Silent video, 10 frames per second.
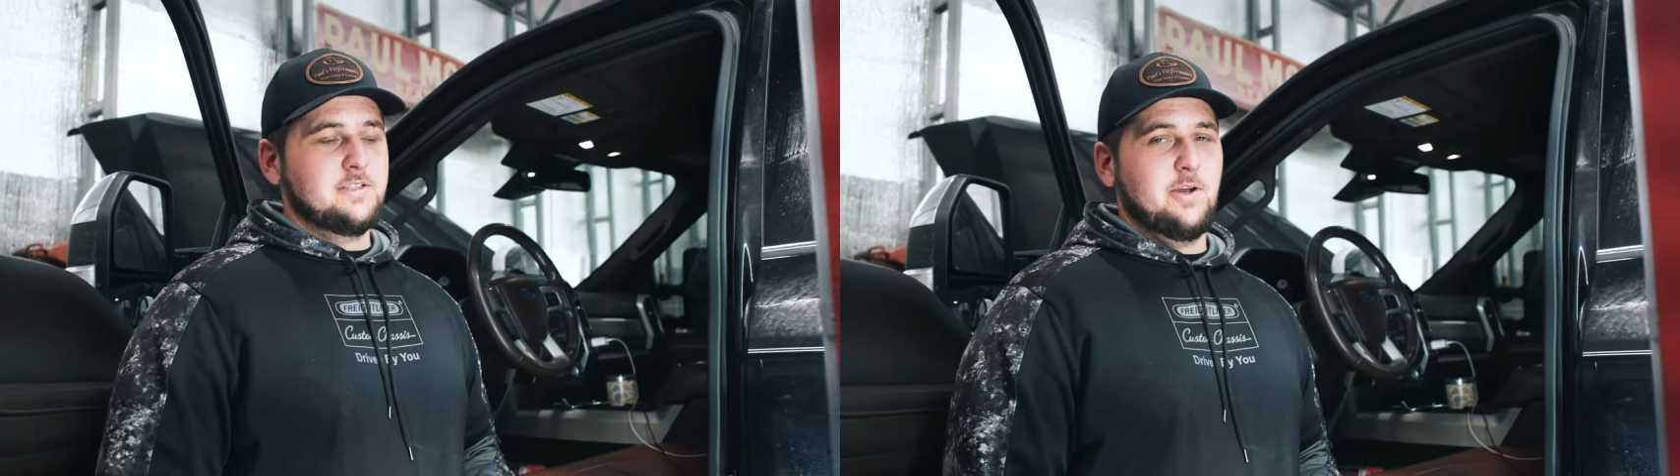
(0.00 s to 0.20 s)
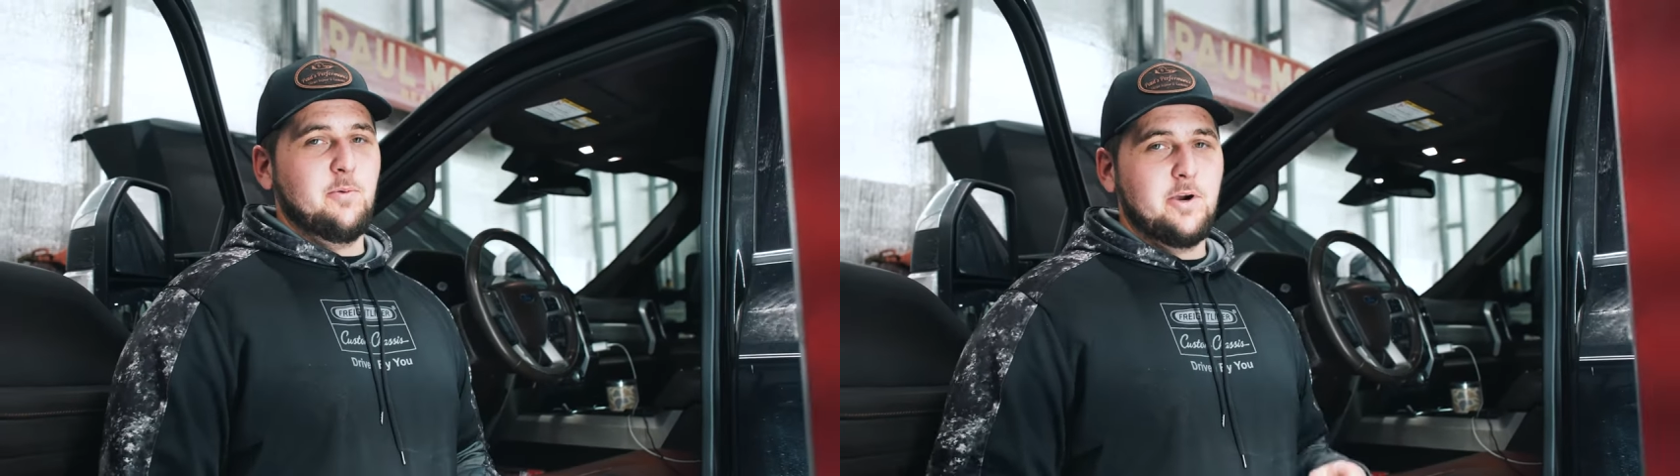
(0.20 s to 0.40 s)

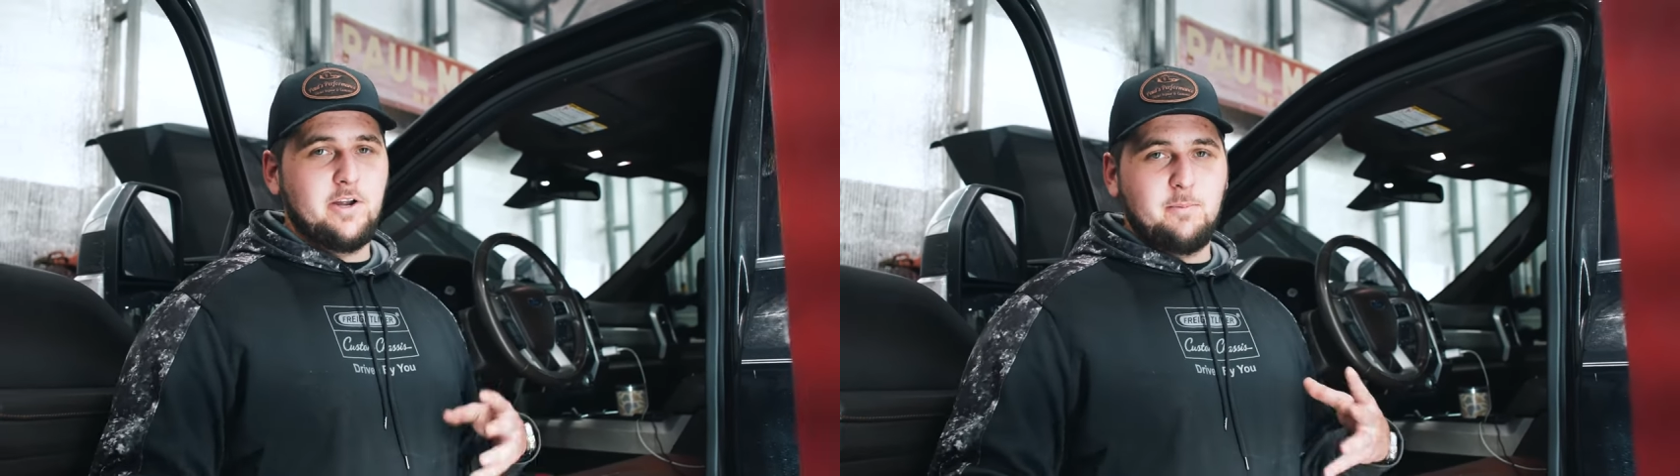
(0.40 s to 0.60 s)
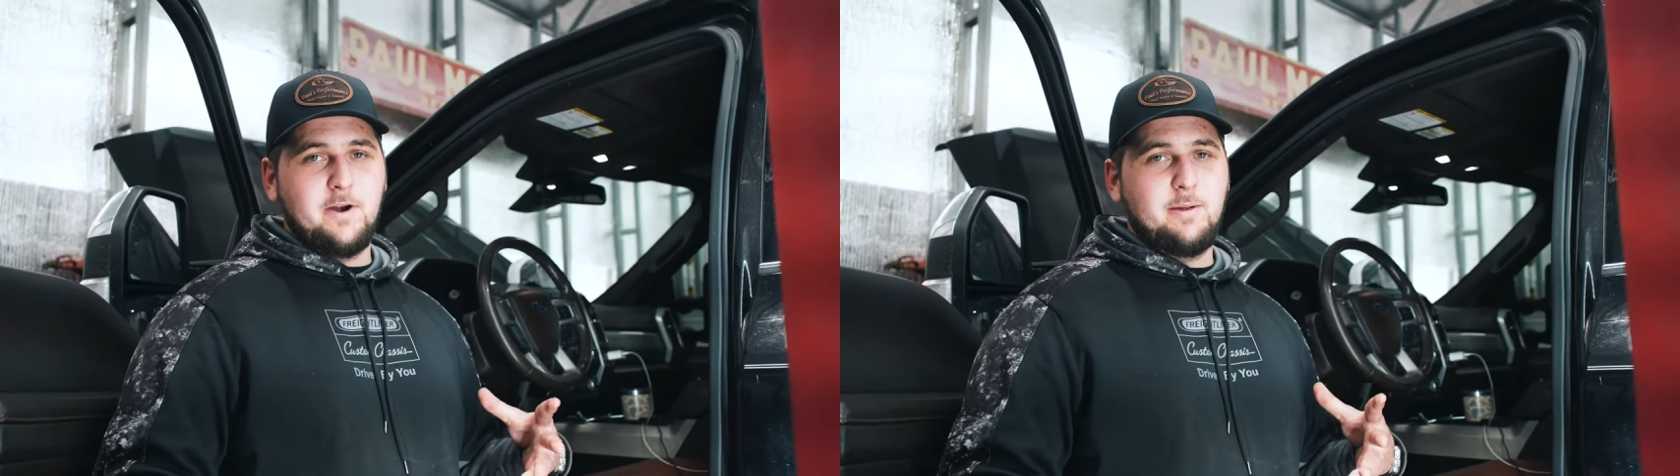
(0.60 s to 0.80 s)
So we're
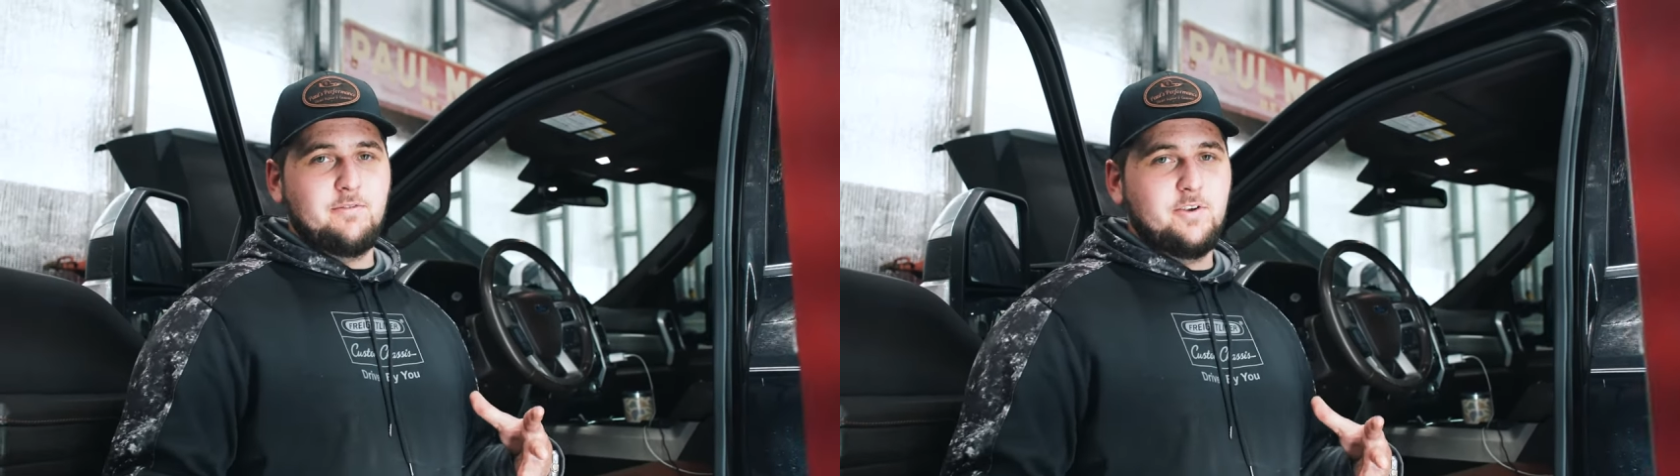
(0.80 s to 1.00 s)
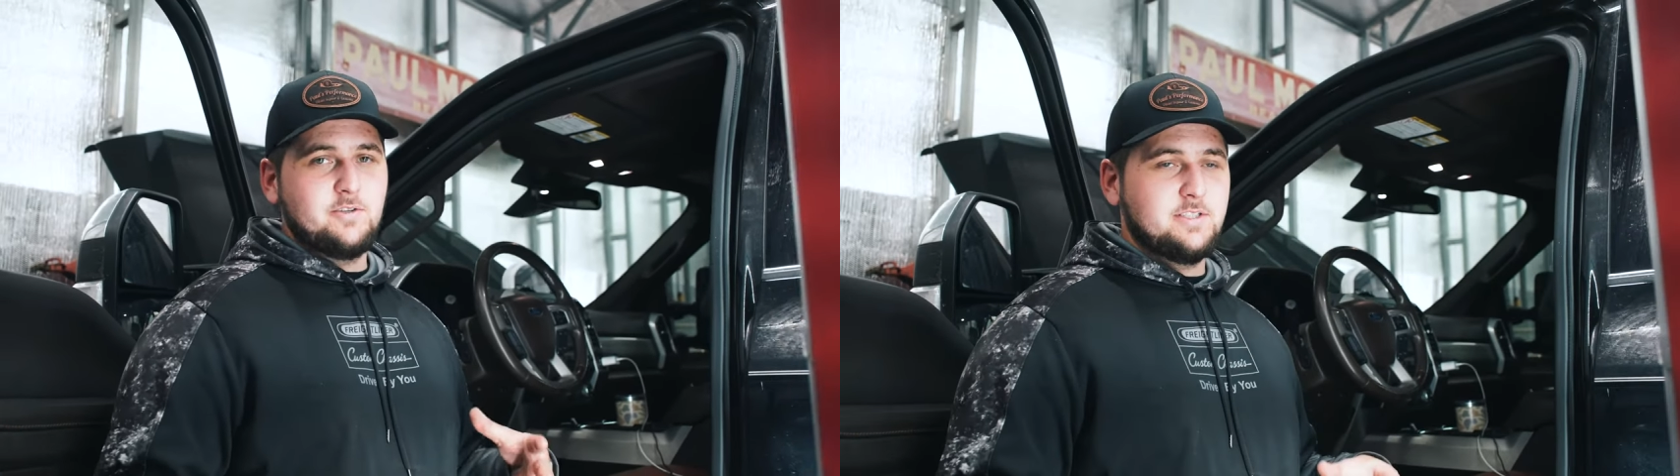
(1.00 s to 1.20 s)
gonna prime
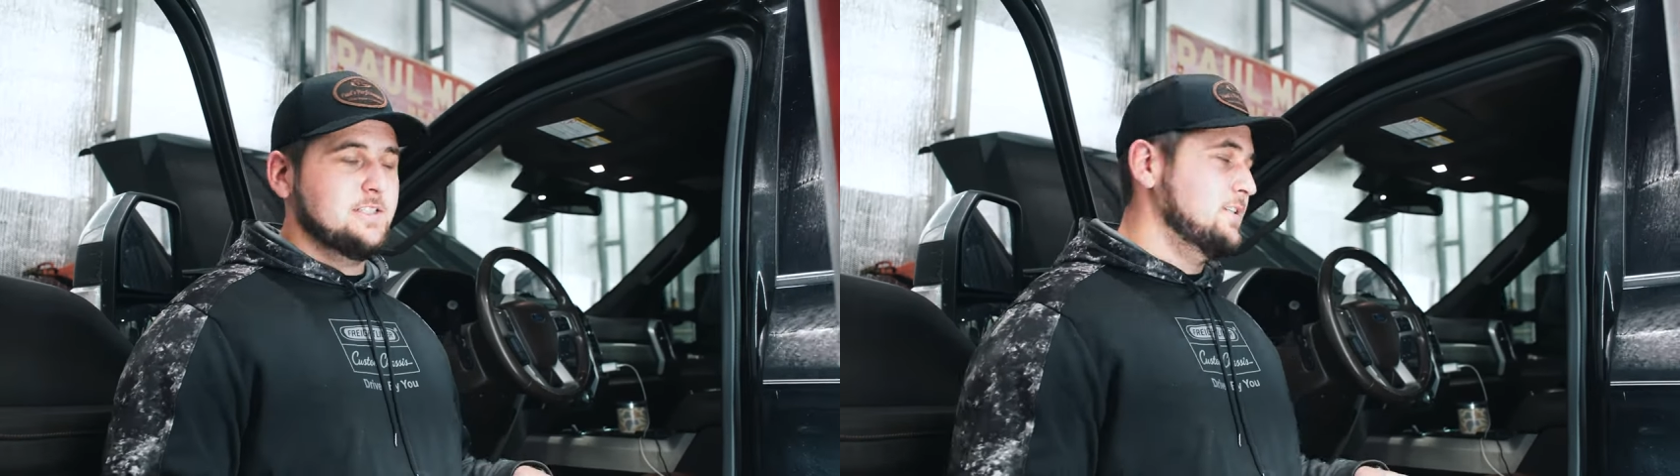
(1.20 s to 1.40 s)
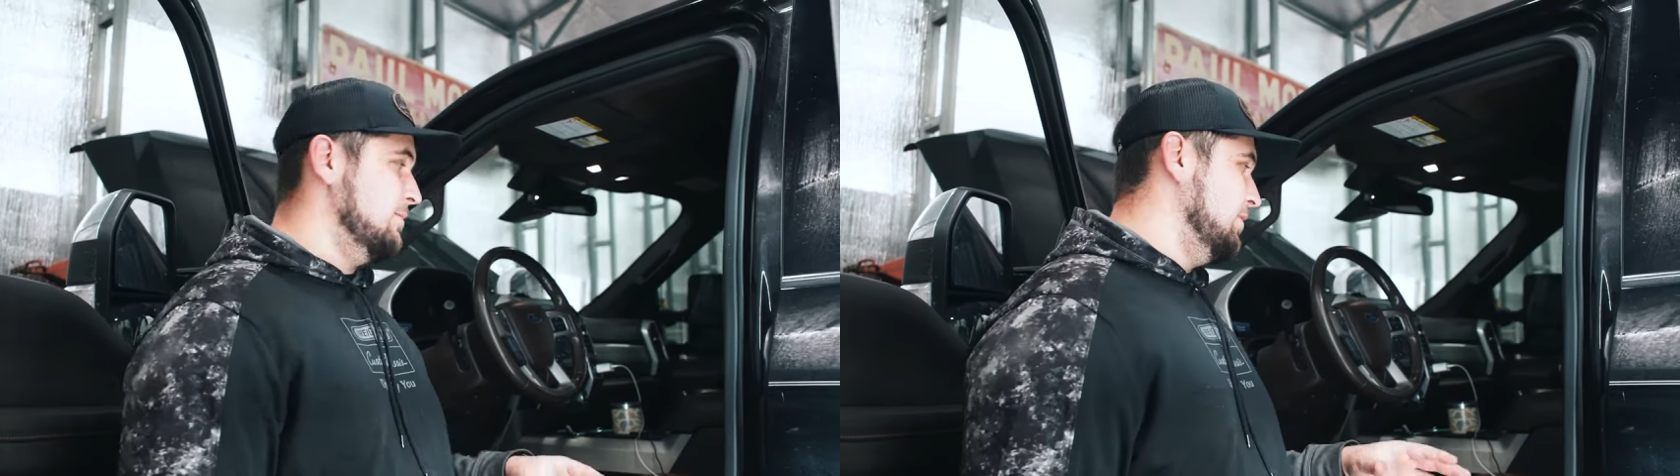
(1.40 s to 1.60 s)
the fuel
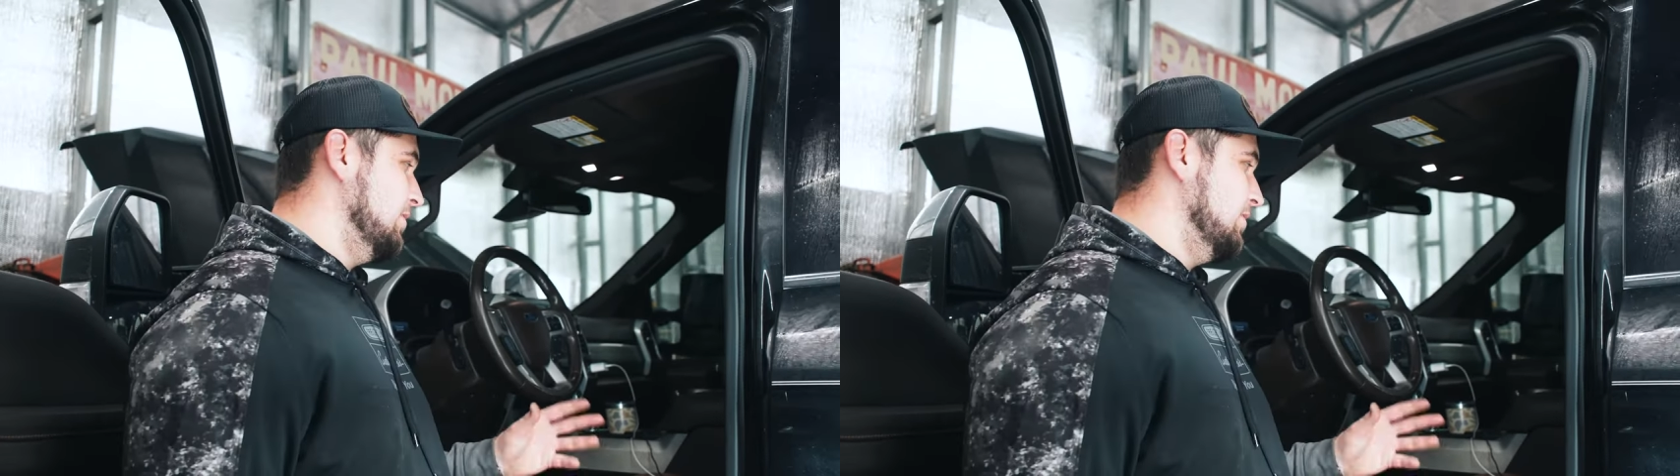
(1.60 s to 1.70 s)
system